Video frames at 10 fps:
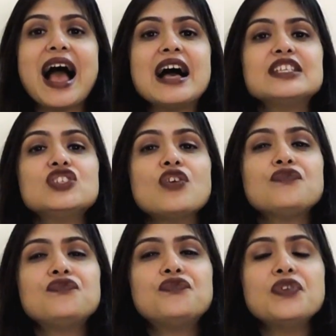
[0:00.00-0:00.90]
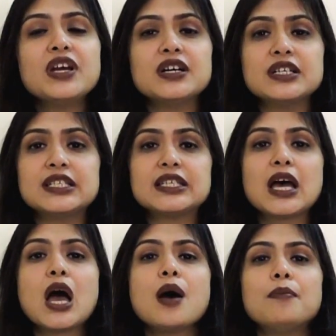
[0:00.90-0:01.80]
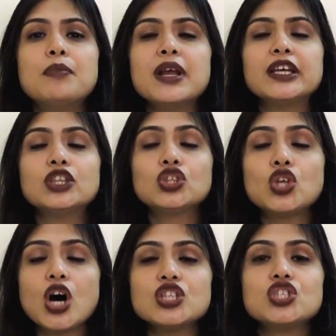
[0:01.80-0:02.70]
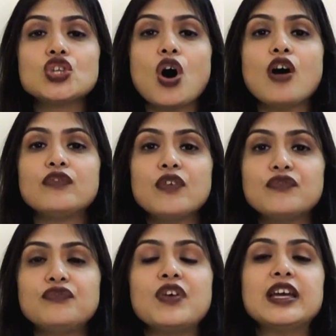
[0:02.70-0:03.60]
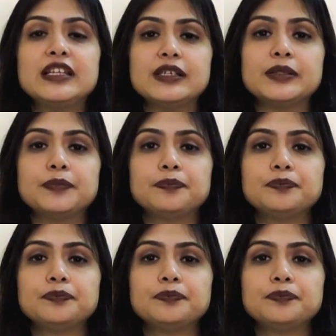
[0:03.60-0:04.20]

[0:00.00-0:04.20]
as your fears bring thoughts of failure.